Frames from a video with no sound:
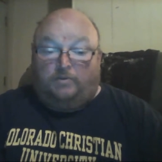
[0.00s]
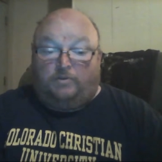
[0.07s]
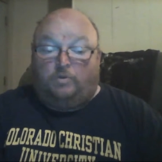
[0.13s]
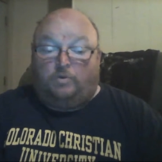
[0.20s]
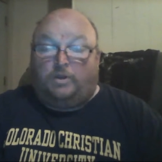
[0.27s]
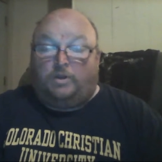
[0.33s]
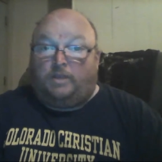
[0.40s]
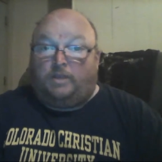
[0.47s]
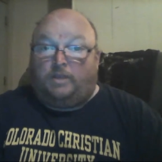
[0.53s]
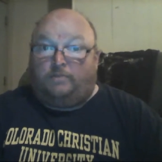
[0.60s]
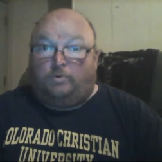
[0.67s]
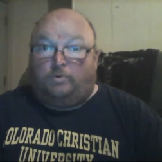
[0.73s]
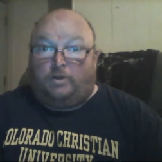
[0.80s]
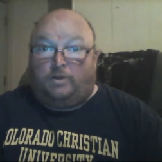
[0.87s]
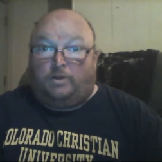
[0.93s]
you want
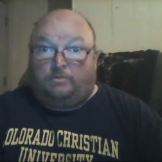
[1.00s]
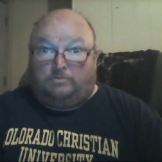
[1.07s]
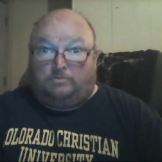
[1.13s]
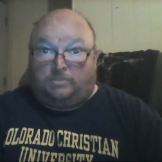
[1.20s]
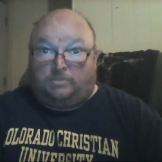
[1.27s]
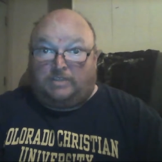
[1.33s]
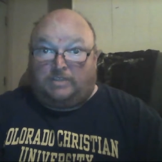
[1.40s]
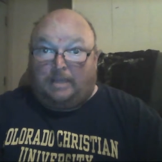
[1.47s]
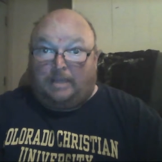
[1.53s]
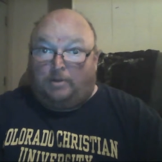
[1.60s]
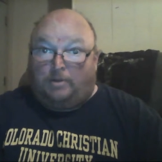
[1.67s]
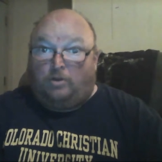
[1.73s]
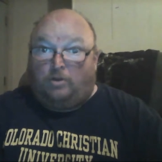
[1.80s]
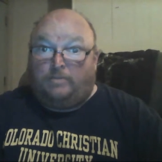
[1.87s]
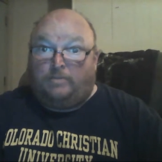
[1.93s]
to type a
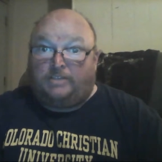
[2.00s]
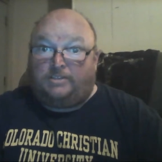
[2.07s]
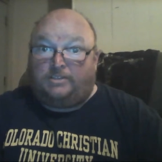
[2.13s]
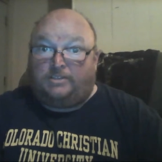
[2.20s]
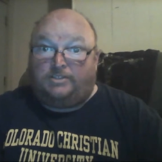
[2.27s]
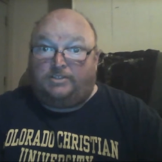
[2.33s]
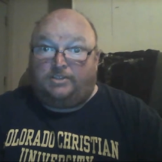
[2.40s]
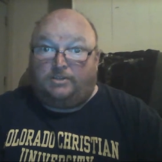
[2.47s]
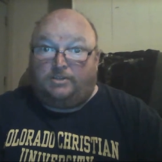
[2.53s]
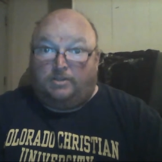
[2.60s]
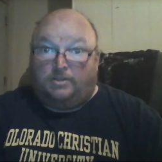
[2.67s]
whole message,